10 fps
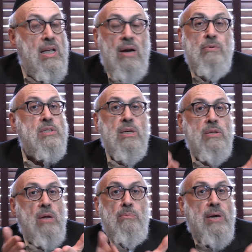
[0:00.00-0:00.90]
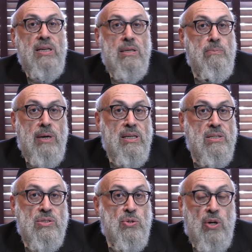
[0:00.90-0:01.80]
and which can be done by
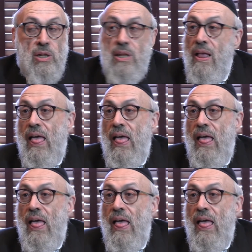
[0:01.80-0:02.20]
Yisrael.